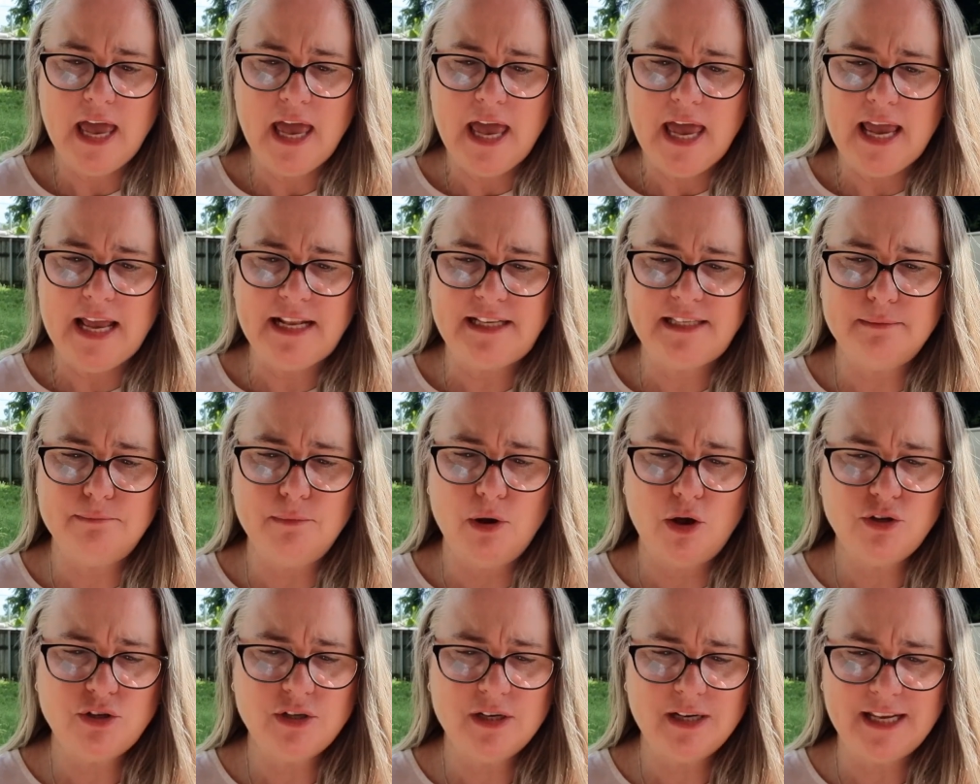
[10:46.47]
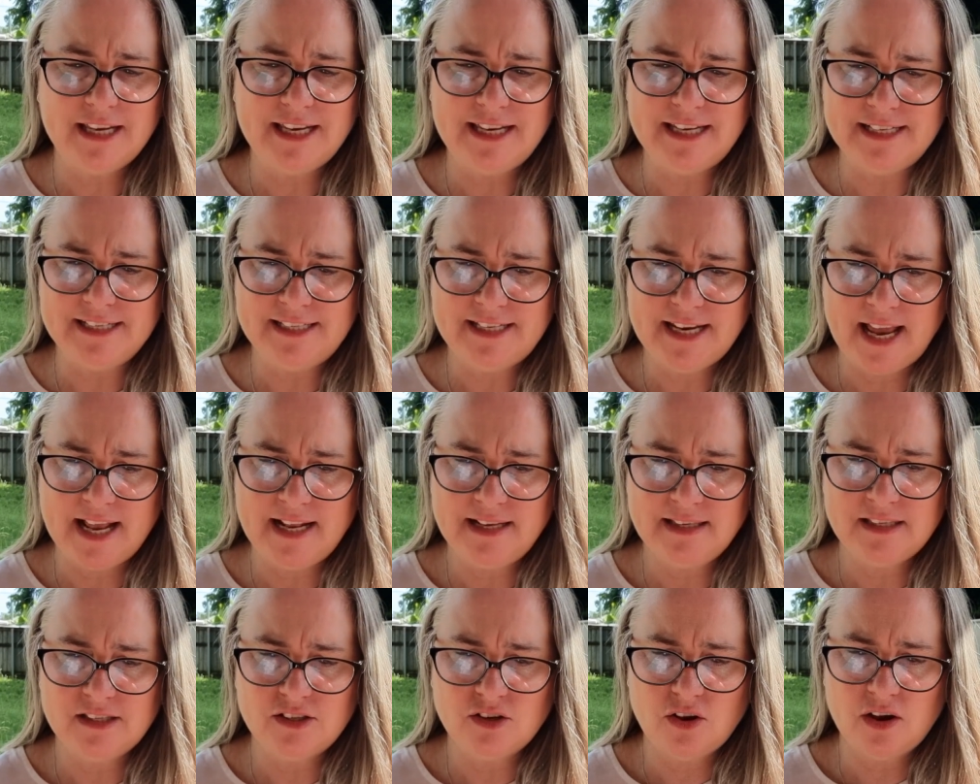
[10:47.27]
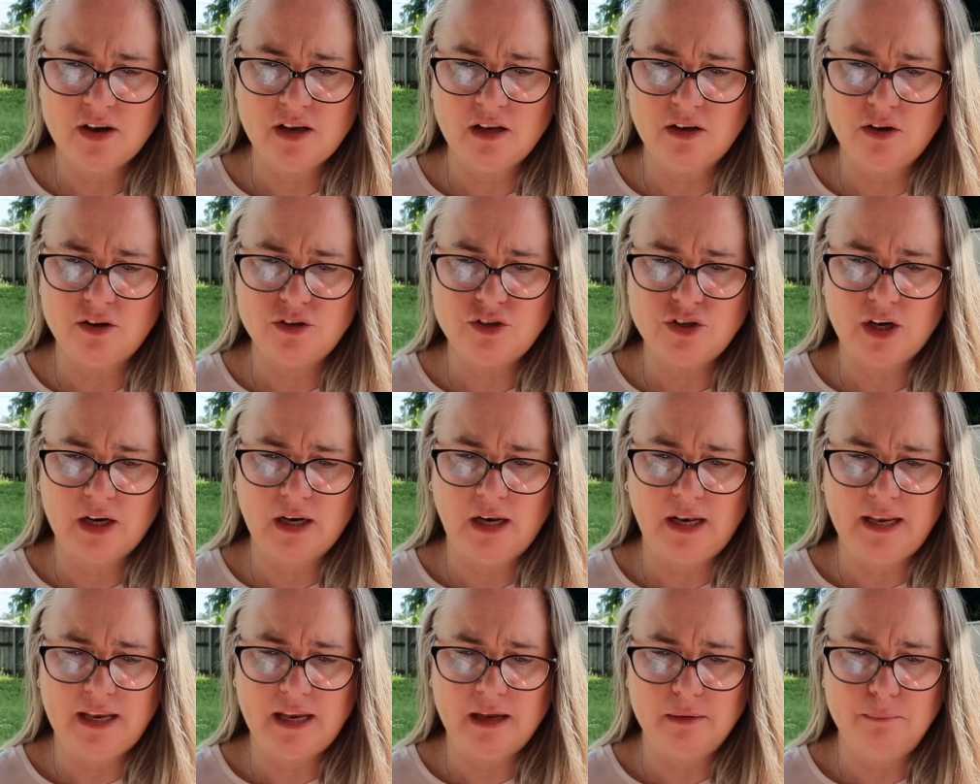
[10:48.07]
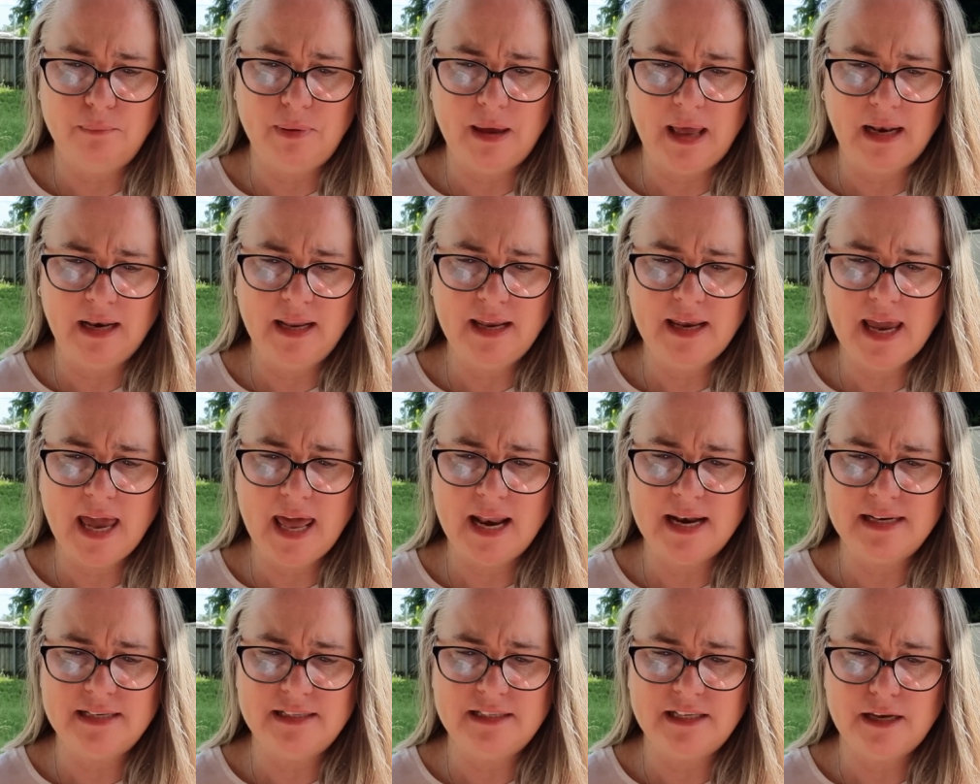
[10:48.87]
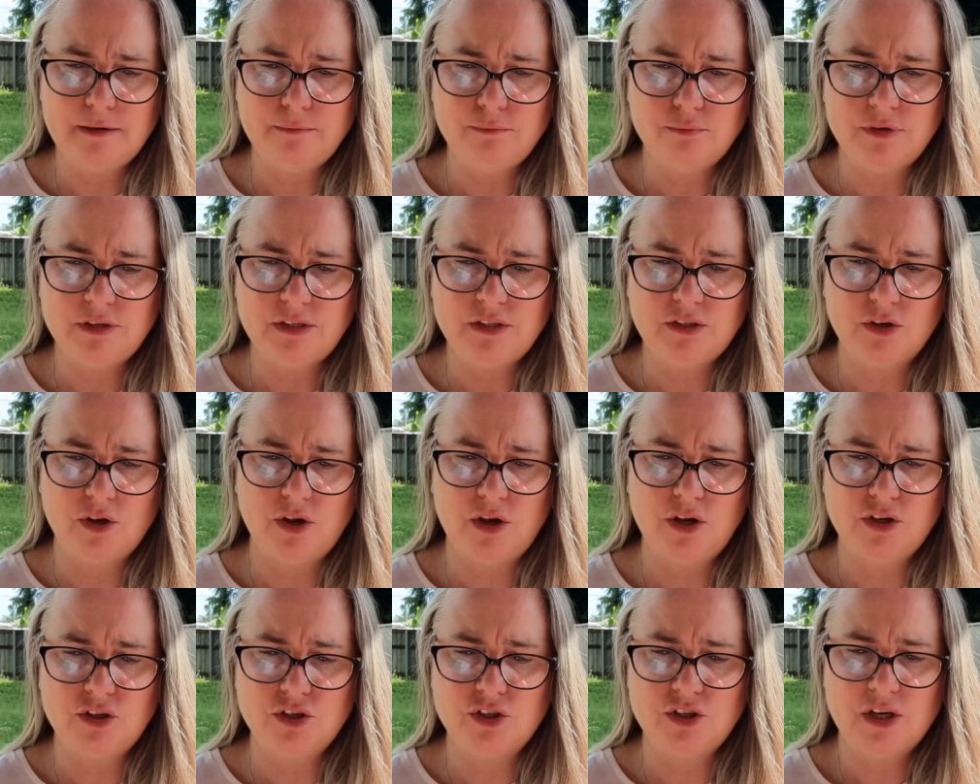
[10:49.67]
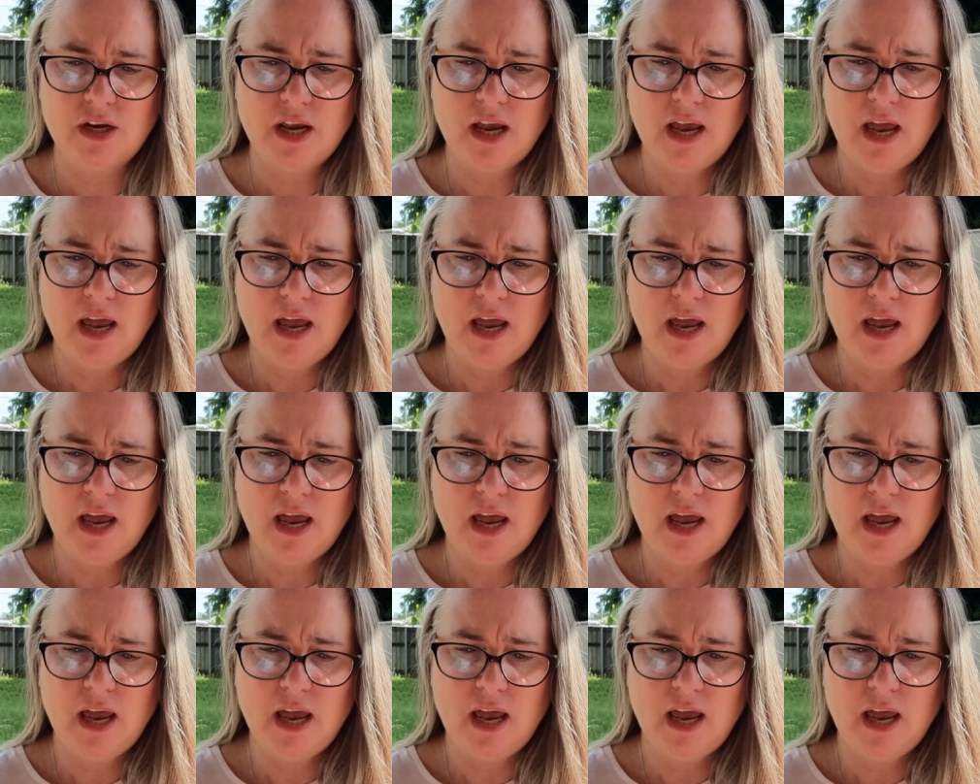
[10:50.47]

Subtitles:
It's emotionally intense, psychologically compelling, and a deep research.